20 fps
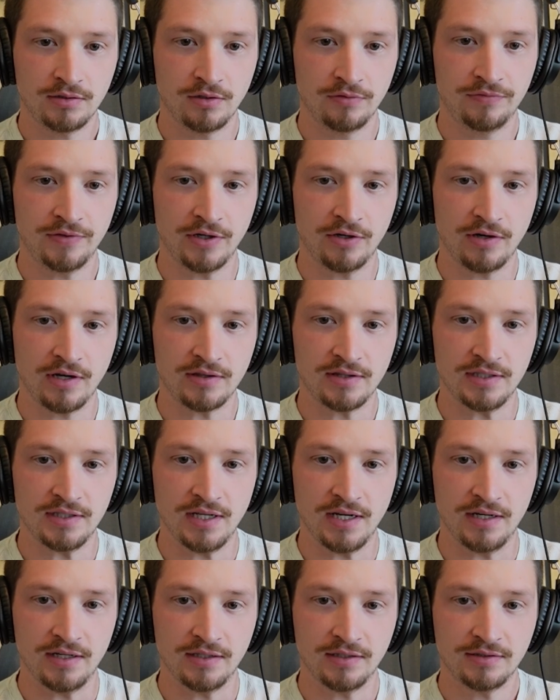Go figure out the
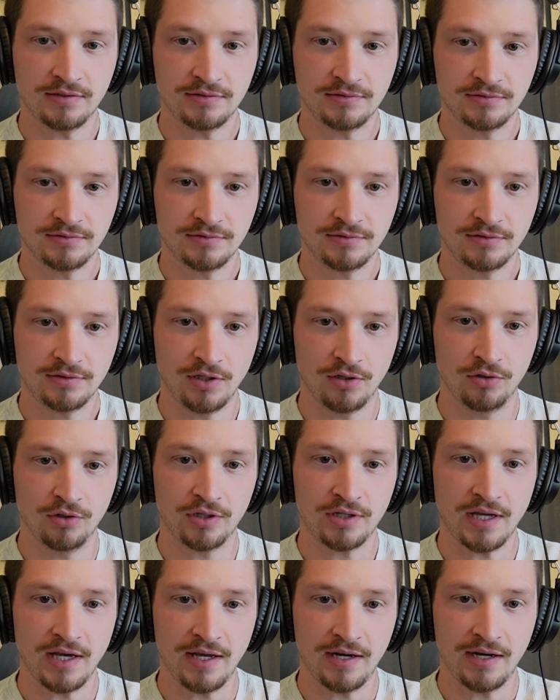data. Go
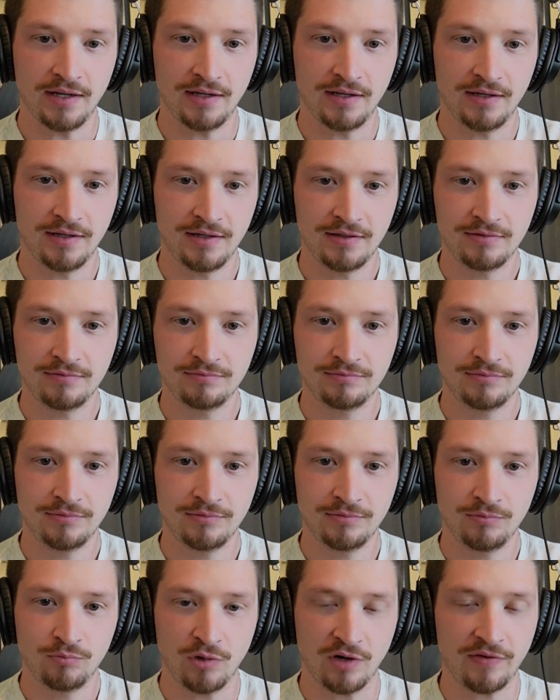look at it.
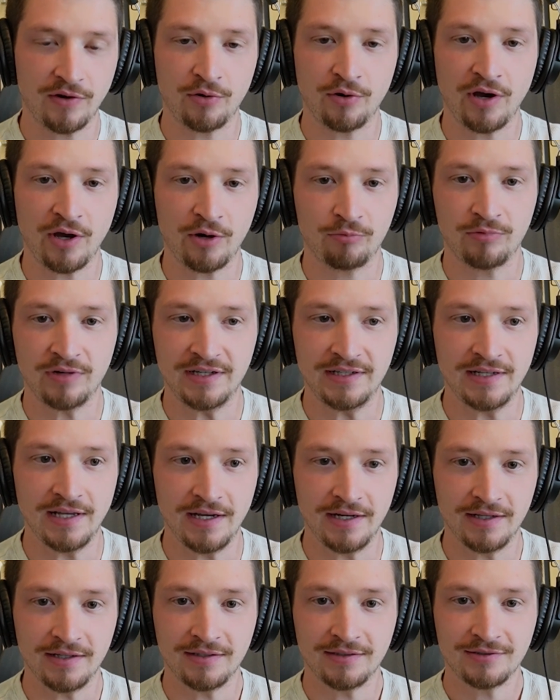What if I don't know how to read
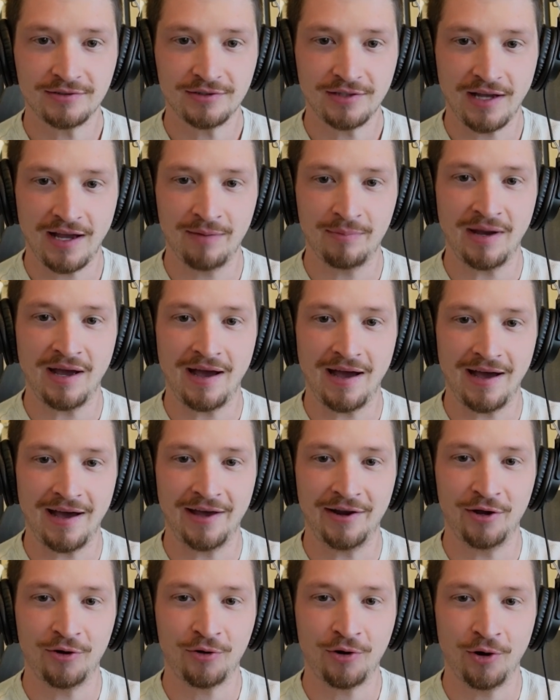data?
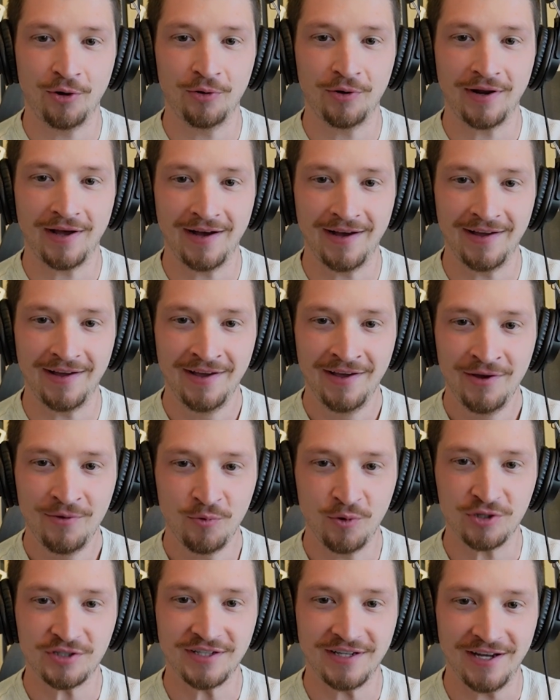I know Cole and I
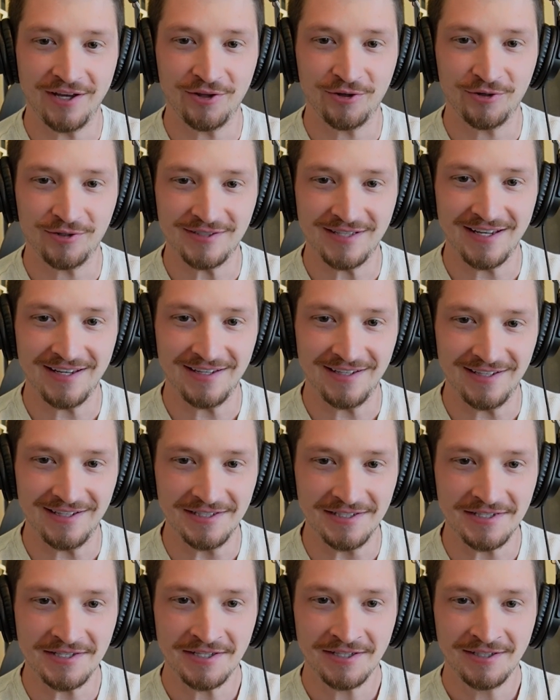work together as
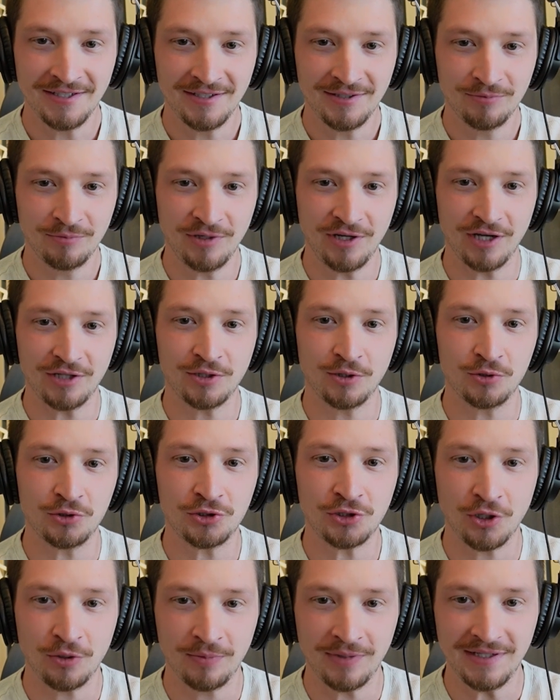AEs. We got told
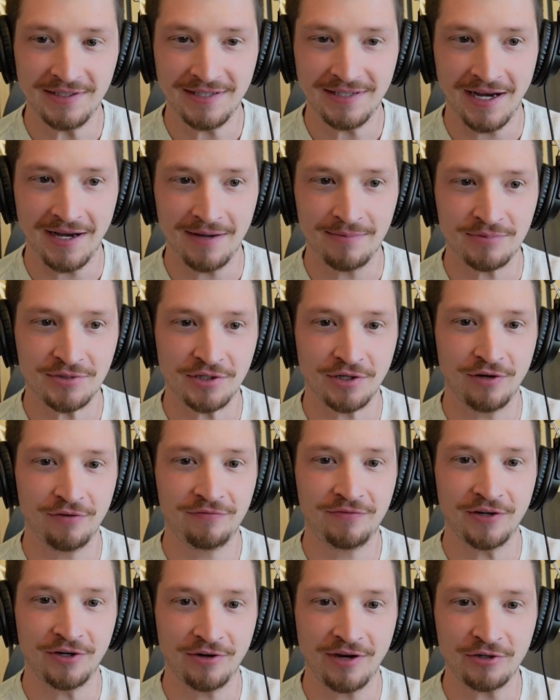so many times to go
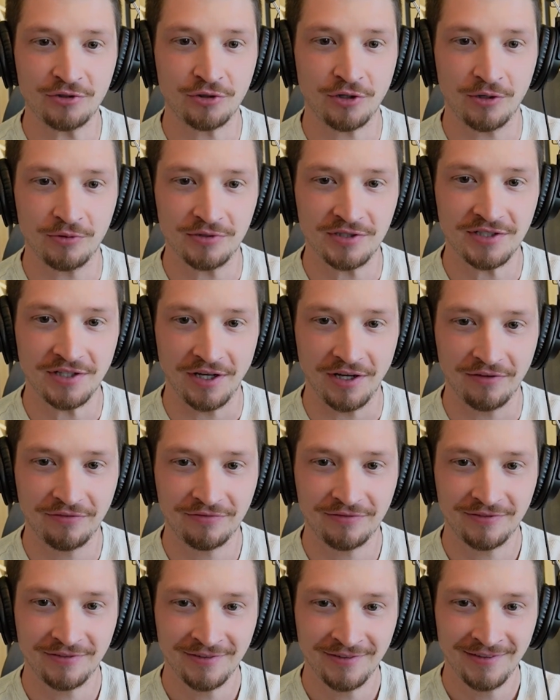figure out your own
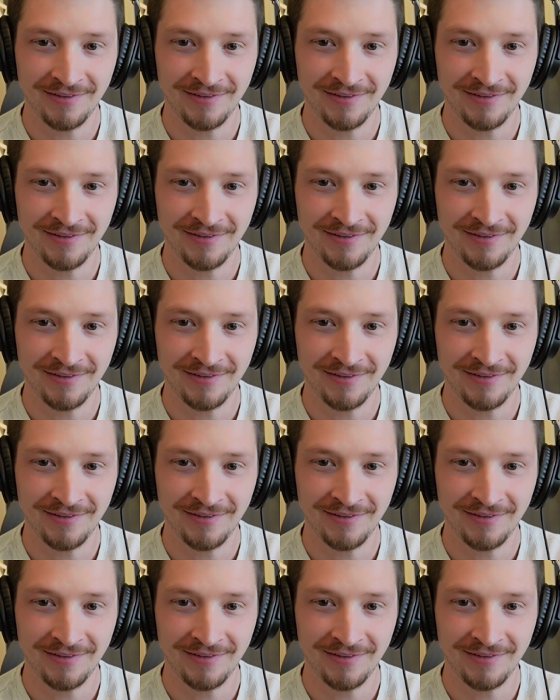stuff.